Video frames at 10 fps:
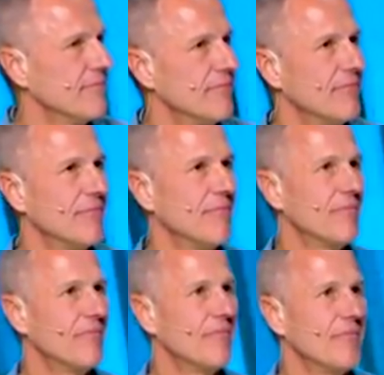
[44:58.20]

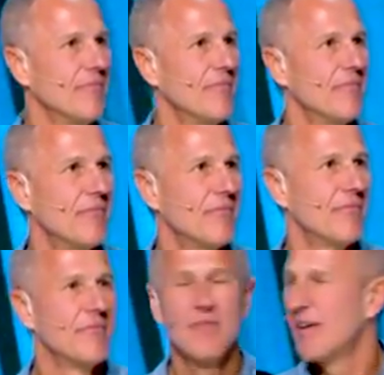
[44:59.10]

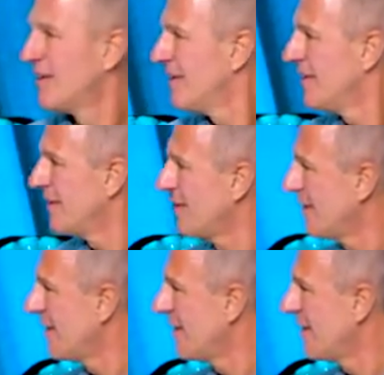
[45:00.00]
Nothing is said.